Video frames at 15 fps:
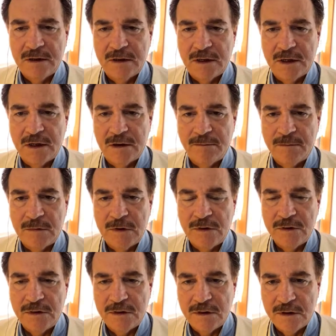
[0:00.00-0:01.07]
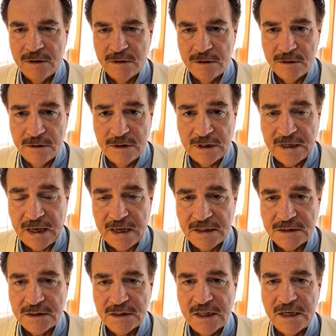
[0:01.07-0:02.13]
the
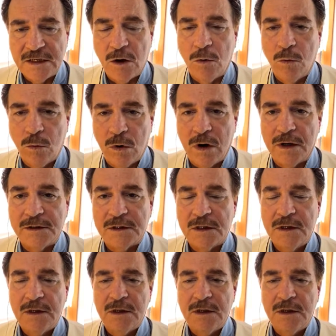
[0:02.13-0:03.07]
case. They don't want,